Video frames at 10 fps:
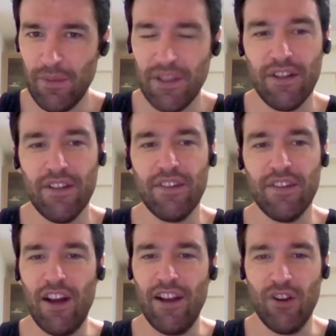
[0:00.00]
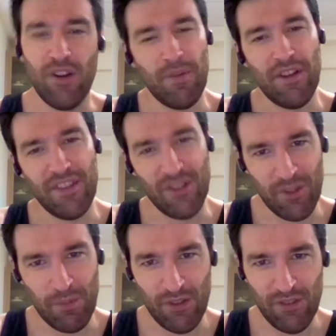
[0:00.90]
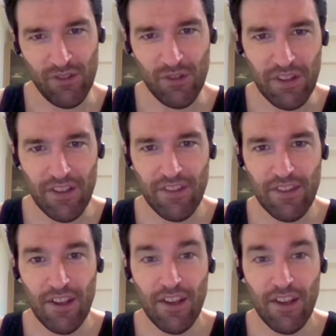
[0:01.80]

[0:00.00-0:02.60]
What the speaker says: because I know I'm not the only person doing this,